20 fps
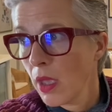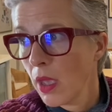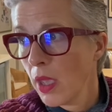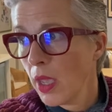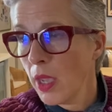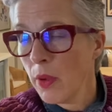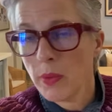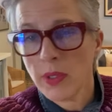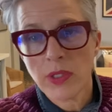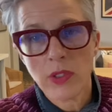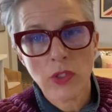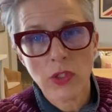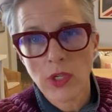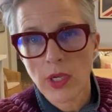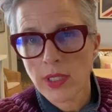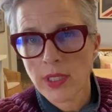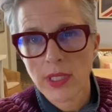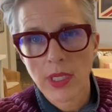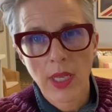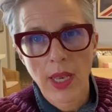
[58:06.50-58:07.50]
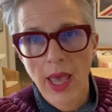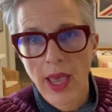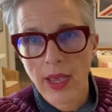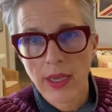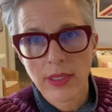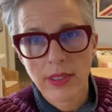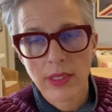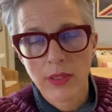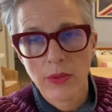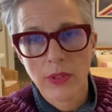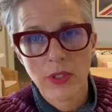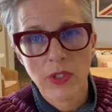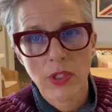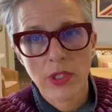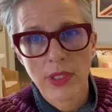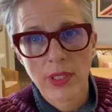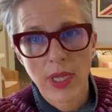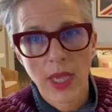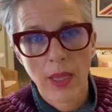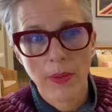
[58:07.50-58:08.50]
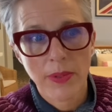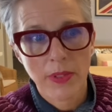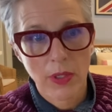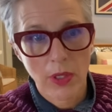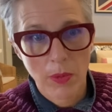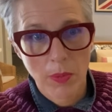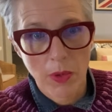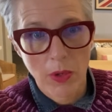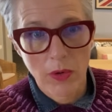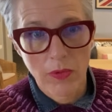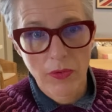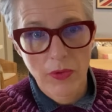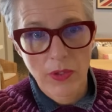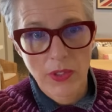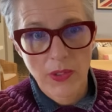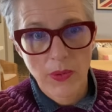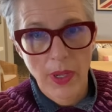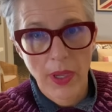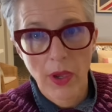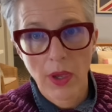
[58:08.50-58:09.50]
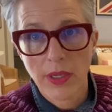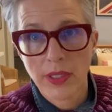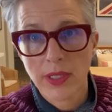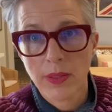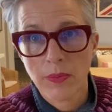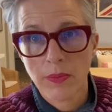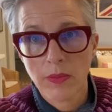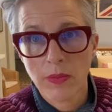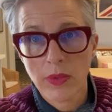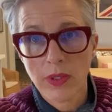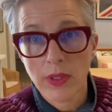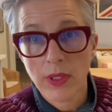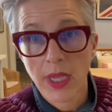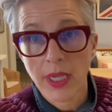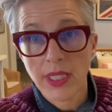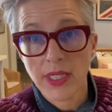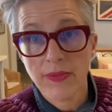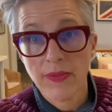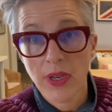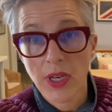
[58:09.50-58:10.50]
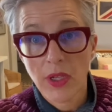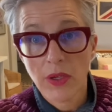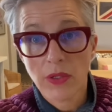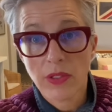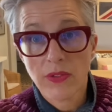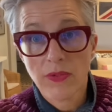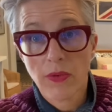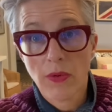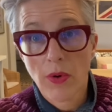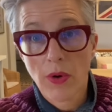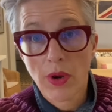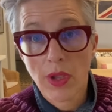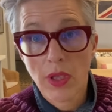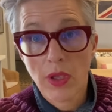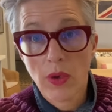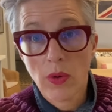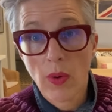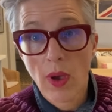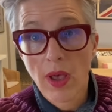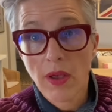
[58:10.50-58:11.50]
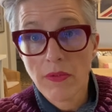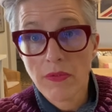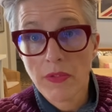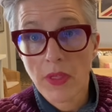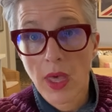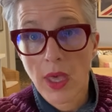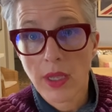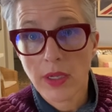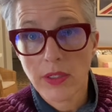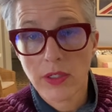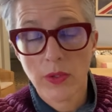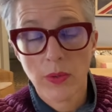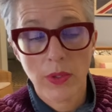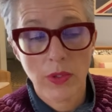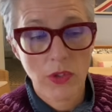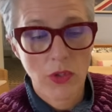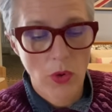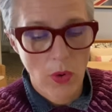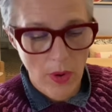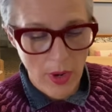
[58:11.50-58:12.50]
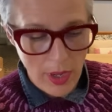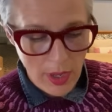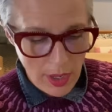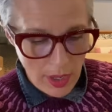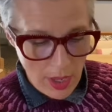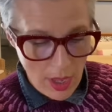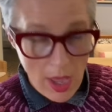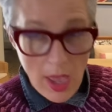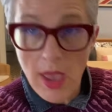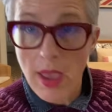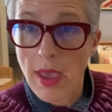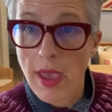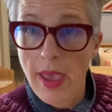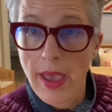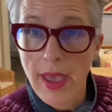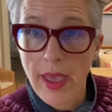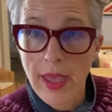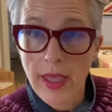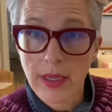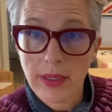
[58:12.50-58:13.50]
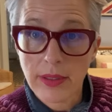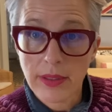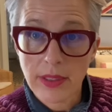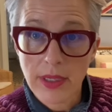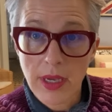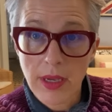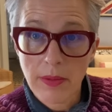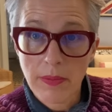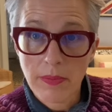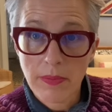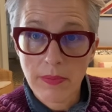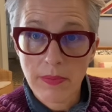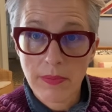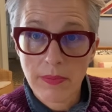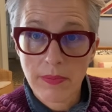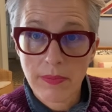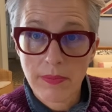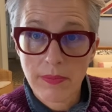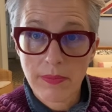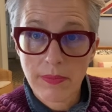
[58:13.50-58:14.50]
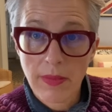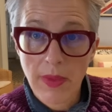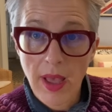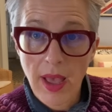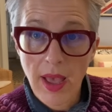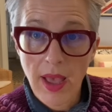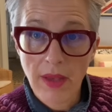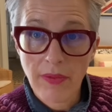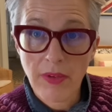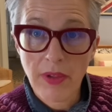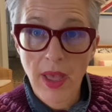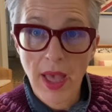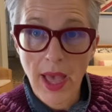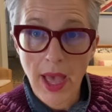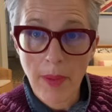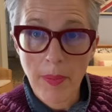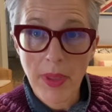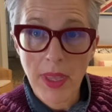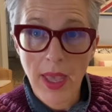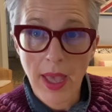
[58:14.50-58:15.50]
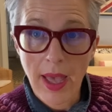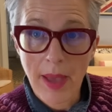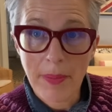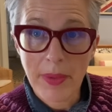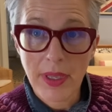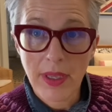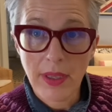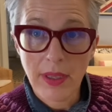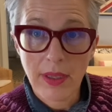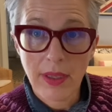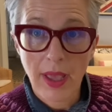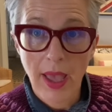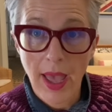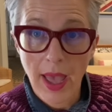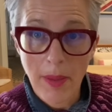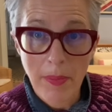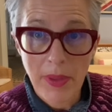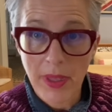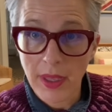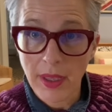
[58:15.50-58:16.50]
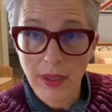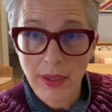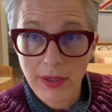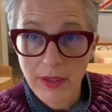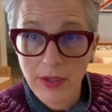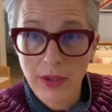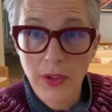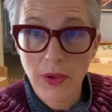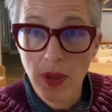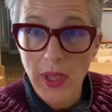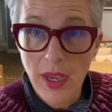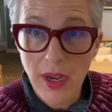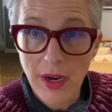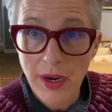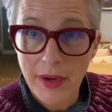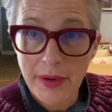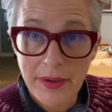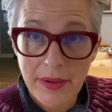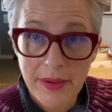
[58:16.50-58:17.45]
It was just glass, and it was just absolutely beautiful. So I got some nice videos for you of that to enjoy, and have a happy new year.